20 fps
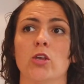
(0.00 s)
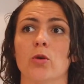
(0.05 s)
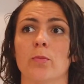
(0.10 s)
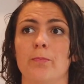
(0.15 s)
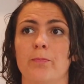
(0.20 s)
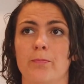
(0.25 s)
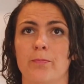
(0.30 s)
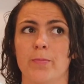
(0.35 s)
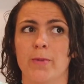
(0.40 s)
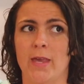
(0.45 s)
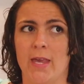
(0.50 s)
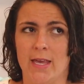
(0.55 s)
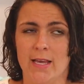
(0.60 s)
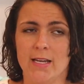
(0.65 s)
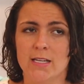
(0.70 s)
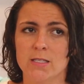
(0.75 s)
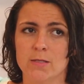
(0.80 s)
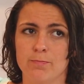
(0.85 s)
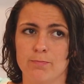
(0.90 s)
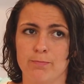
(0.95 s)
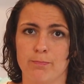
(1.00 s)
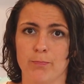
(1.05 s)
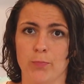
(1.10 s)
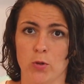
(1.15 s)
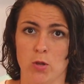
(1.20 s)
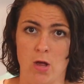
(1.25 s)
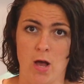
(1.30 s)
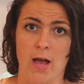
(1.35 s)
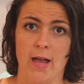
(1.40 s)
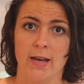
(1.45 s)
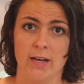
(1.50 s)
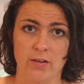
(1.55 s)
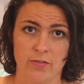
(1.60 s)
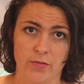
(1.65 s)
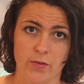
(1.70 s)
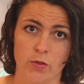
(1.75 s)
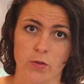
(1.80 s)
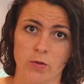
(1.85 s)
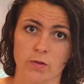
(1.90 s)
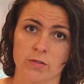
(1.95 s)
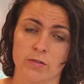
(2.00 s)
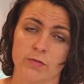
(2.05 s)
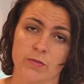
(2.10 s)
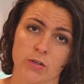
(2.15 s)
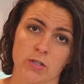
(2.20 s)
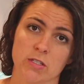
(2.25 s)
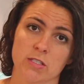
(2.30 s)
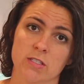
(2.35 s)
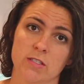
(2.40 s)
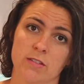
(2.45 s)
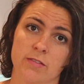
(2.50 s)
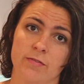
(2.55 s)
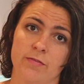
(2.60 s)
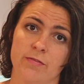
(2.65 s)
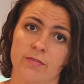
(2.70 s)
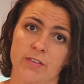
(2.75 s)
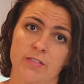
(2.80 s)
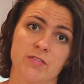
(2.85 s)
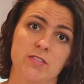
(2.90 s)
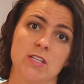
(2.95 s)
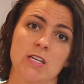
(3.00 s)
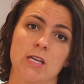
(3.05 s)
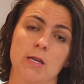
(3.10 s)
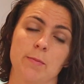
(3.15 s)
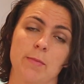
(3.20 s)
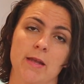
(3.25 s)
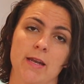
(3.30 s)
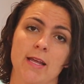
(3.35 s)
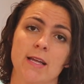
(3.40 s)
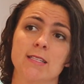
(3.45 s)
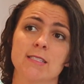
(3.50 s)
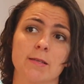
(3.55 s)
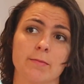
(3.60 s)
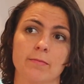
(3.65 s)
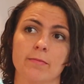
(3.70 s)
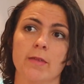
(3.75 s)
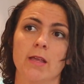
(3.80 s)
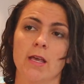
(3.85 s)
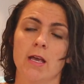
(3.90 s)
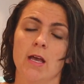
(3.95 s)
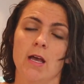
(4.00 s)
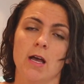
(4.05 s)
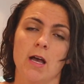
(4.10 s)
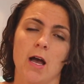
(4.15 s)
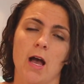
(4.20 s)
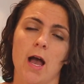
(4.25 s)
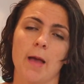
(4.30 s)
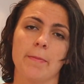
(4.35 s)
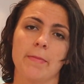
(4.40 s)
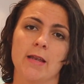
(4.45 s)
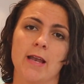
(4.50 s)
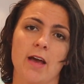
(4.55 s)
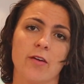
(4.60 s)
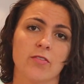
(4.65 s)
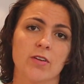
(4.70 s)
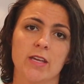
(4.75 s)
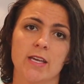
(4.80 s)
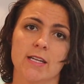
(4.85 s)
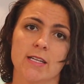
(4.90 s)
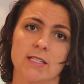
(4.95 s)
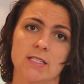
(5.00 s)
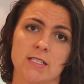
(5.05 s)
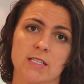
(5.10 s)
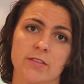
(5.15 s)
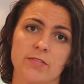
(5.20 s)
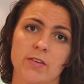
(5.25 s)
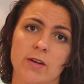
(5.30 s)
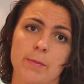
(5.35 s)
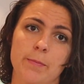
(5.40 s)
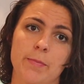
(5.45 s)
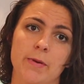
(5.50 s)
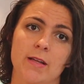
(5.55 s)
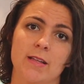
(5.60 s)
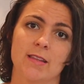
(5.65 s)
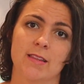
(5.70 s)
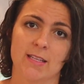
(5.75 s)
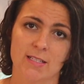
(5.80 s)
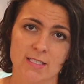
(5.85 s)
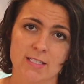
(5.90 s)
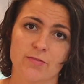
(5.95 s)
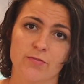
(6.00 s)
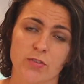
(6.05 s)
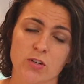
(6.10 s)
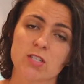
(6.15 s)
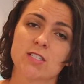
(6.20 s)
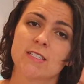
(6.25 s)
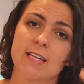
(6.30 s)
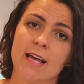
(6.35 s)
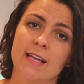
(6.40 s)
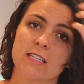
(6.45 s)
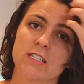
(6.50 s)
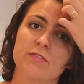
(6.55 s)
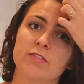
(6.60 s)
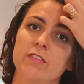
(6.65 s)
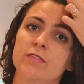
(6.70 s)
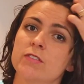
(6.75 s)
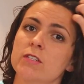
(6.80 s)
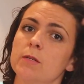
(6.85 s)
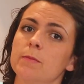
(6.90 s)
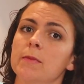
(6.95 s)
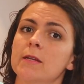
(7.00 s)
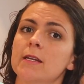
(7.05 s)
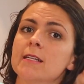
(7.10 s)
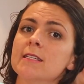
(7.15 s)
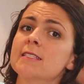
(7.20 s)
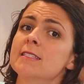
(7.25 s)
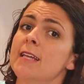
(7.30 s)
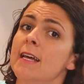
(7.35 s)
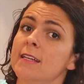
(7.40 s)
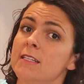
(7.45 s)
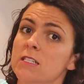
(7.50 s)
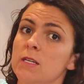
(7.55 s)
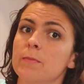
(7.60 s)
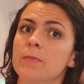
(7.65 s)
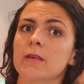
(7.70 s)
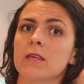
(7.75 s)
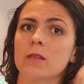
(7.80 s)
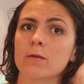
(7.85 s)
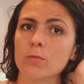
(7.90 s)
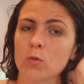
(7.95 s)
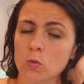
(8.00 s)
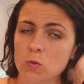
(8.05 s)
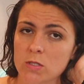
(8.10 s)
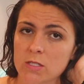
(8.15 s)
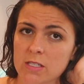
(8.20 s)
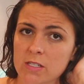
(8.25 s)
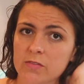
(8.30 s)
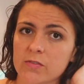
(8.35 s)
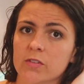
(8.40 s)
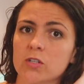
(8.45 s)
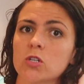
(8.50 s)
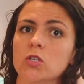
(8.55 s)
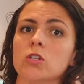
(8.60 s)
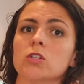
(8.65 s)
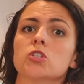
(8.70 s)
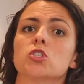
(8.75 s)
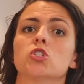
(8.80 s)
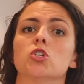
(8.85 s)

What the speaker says: Your kid is blind for those first 15 minutes, and I mean, every kid is different, but the first 10 to 15 minutes tend to be the most difficult.